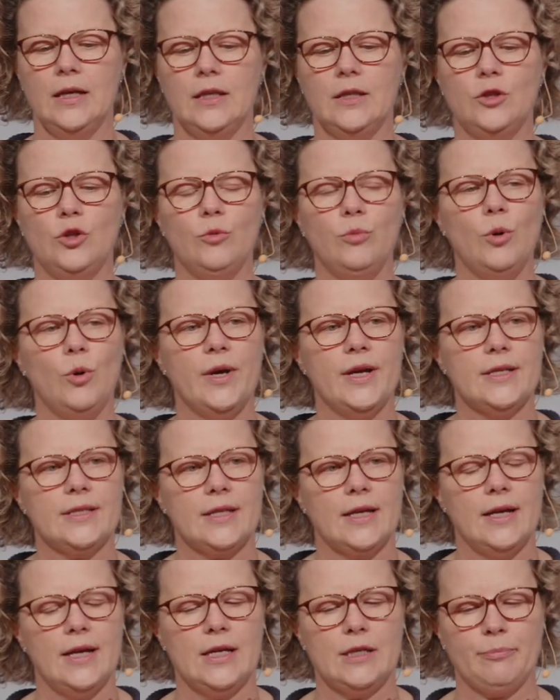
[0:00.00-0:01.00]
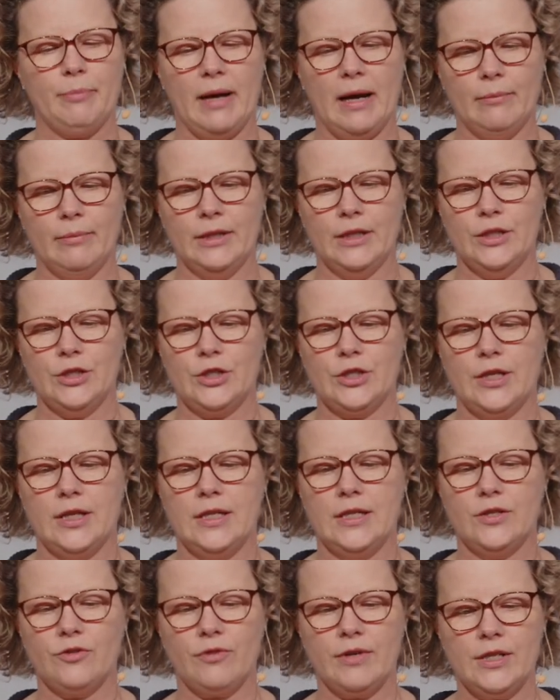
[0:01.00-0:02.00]
Dubueze has published
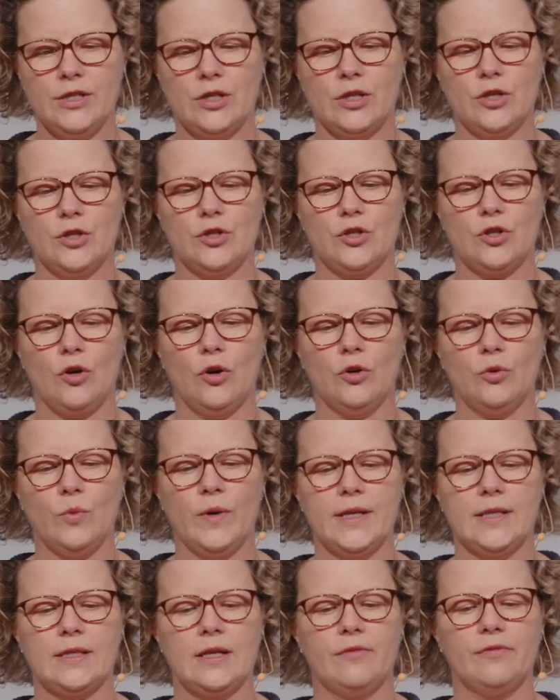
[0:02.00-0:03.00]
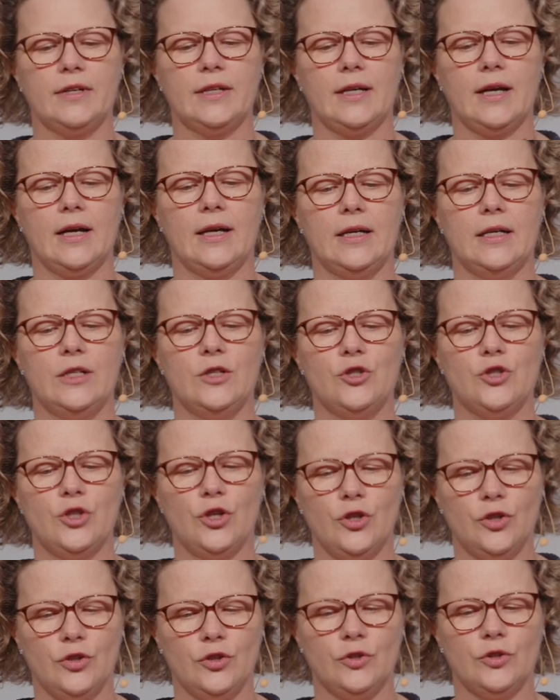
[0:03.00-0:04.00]
his research on West Africa in
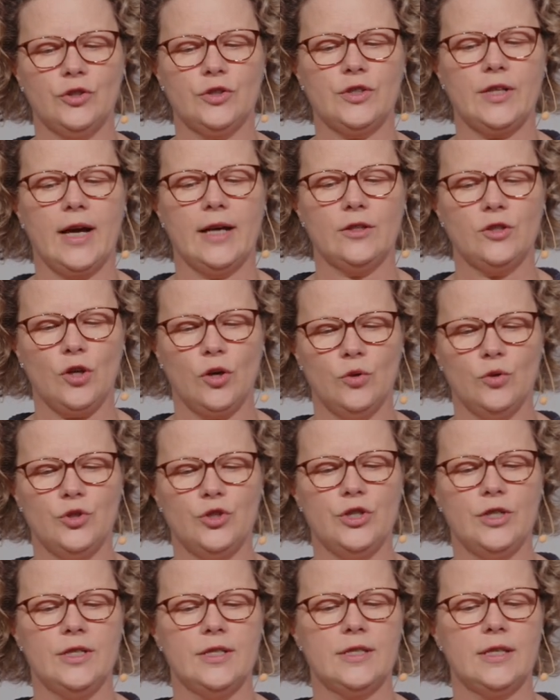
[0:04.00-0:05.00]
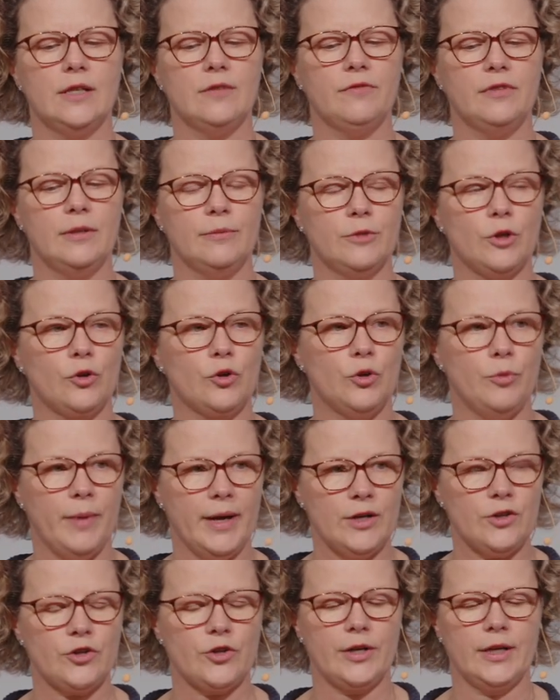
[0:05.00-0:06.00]
journals, anthologies, and film
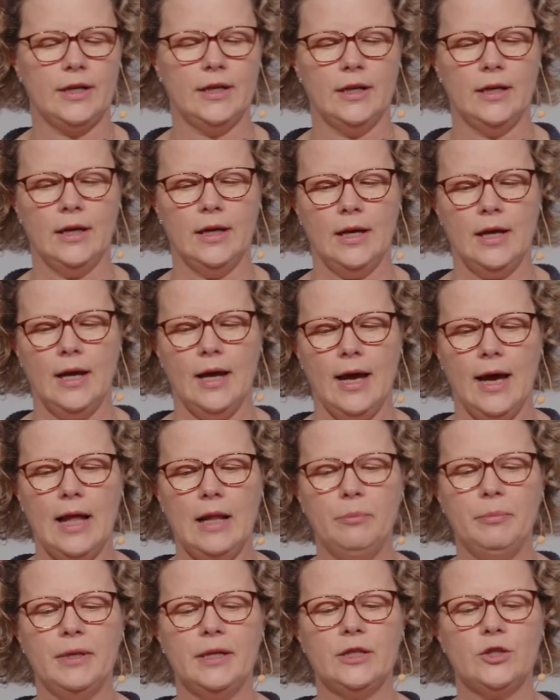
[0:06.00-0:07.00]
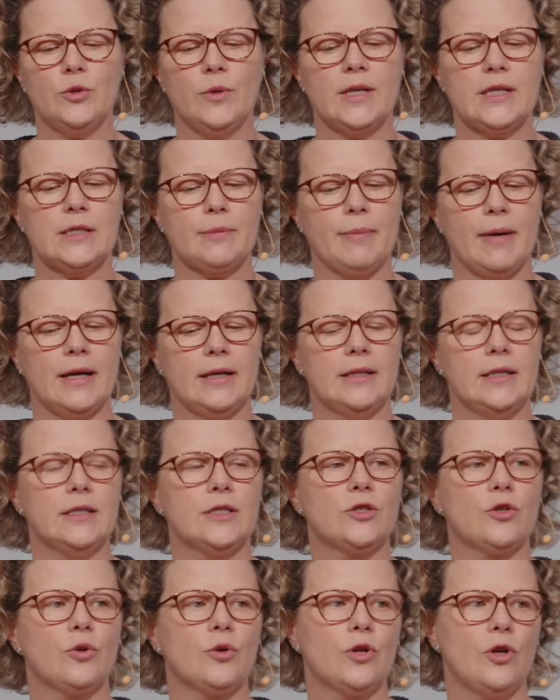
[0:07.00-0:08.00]
documentary, helping to expand
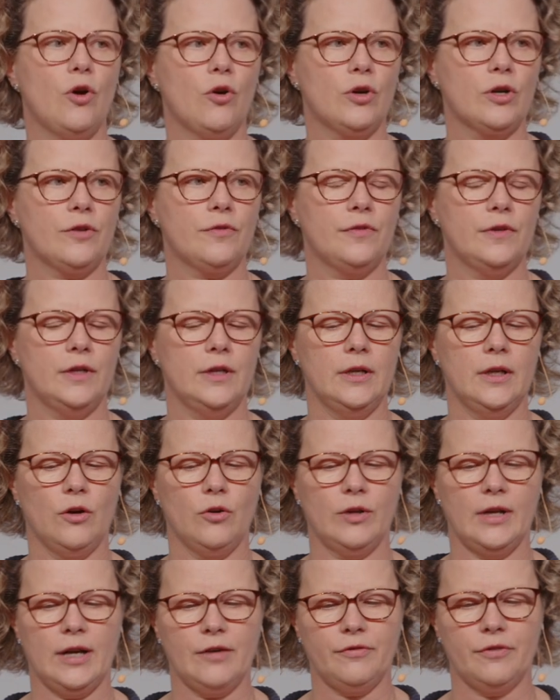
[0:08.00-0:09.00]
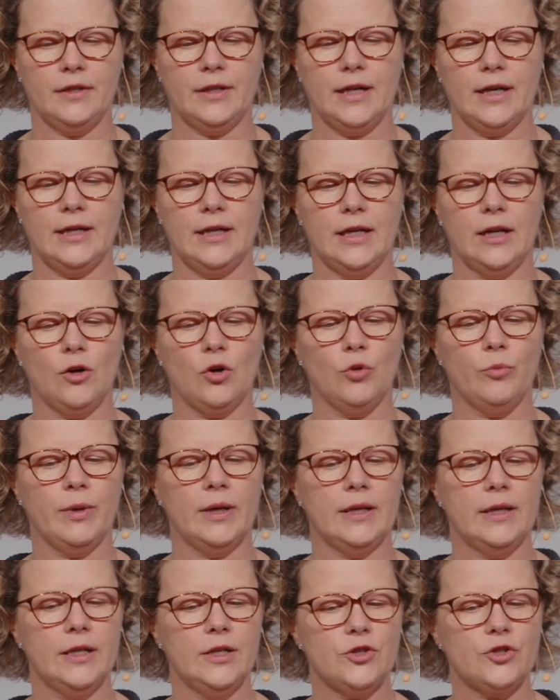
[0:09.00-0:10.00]
historiography on African and
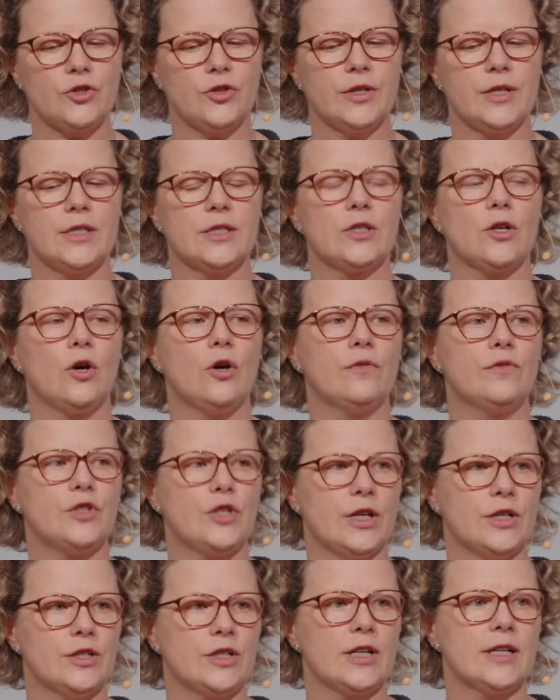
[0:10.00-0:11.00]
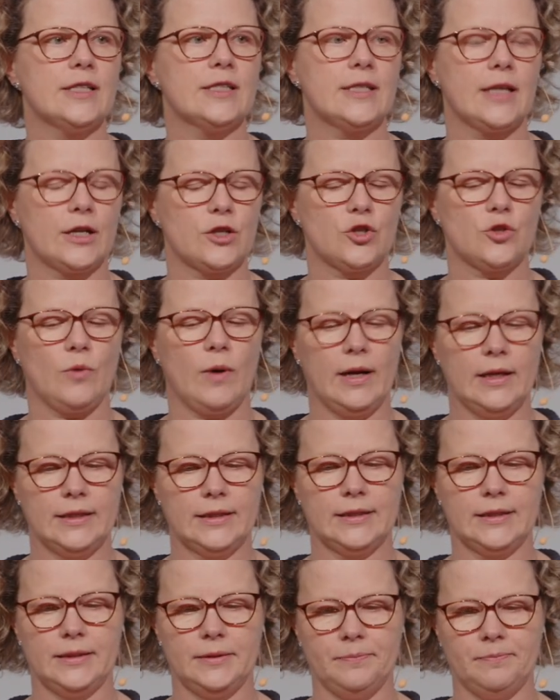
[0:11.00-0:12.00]
global histories of gender and
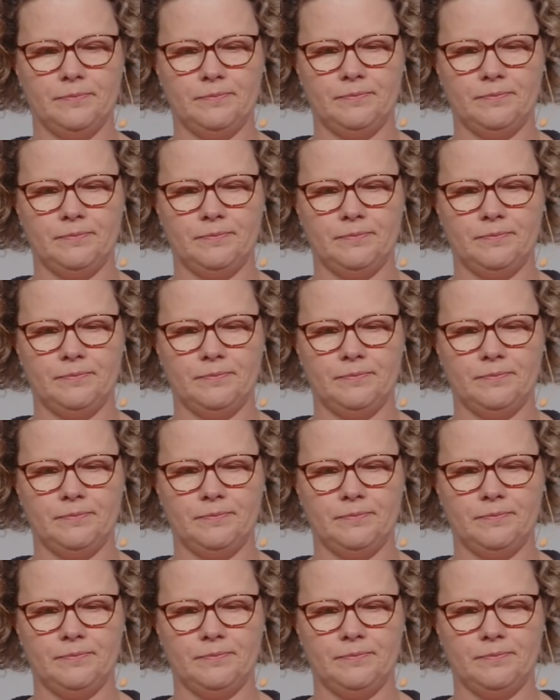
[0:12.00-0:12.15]
sexuality.